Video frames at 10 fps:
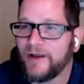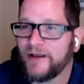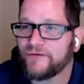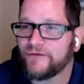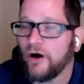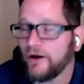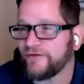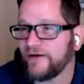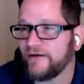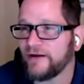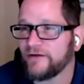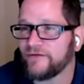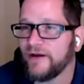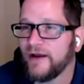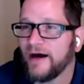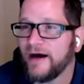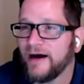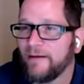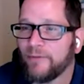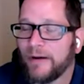is cost savings.
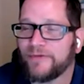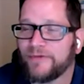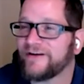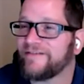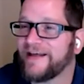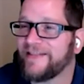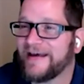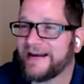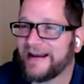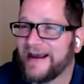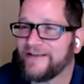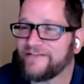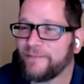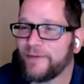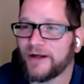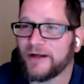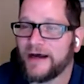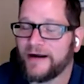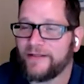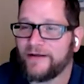Probably should have done that last, but a
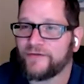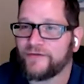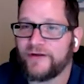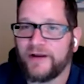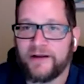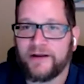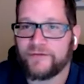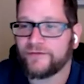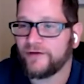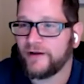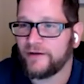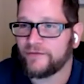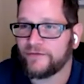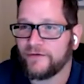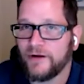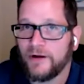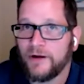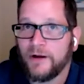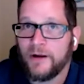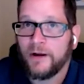lot of this
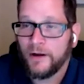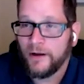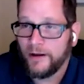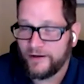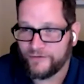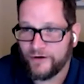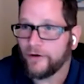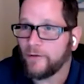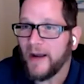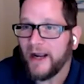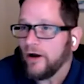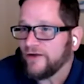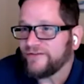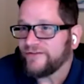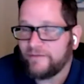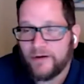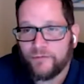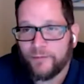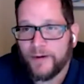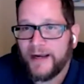is guarded by cost
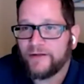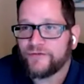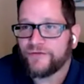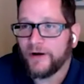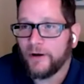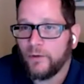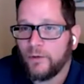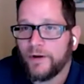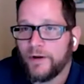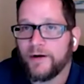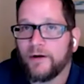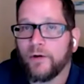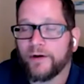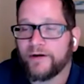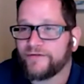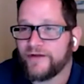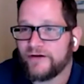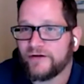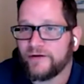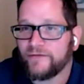savings, right? And so,
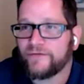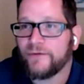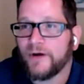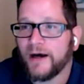organizations